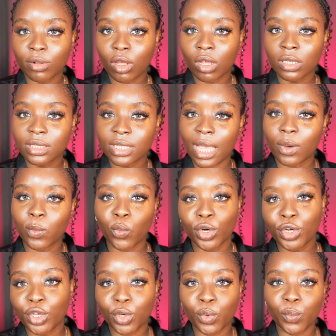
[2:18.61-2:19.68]
Plus and
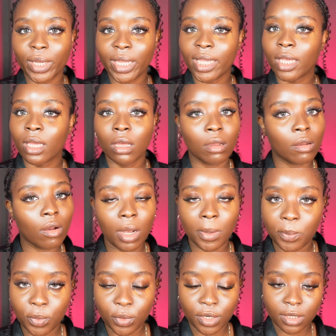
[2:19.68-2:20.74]
work your way
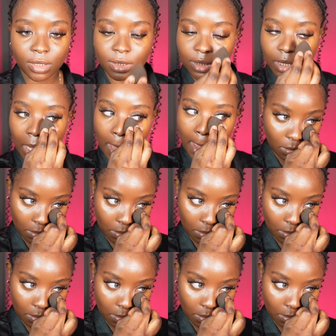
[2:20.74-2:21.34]
upwards.